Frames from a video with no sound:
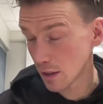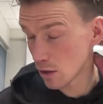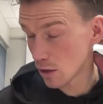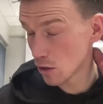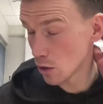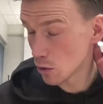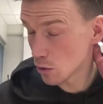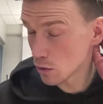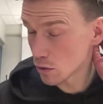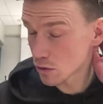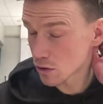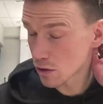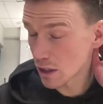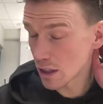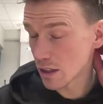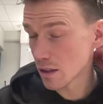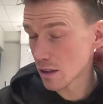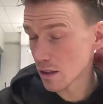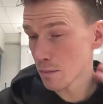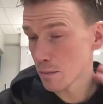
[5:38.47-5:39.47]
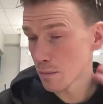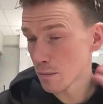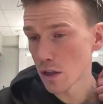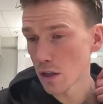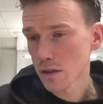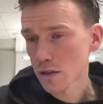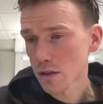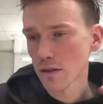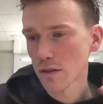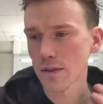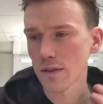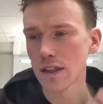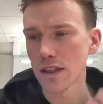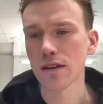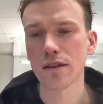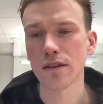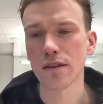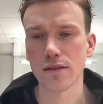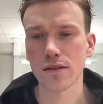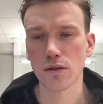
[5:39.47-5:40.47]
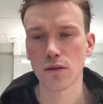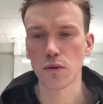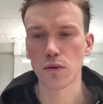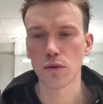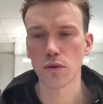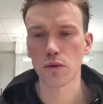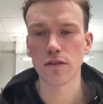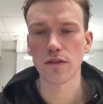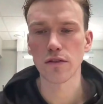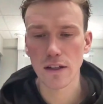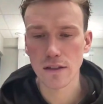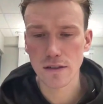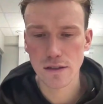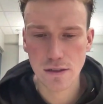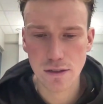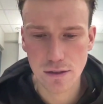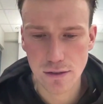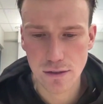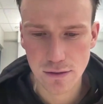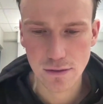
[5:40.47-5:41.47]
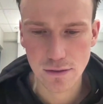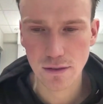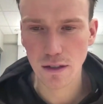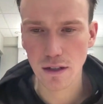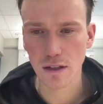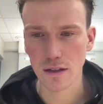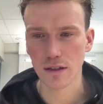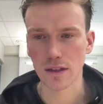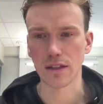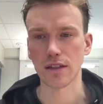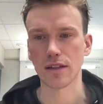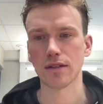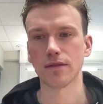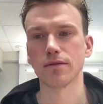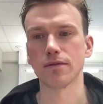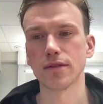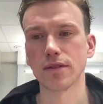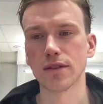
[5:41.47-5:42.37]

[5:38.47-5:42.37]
no trail part of it quite fast, I think.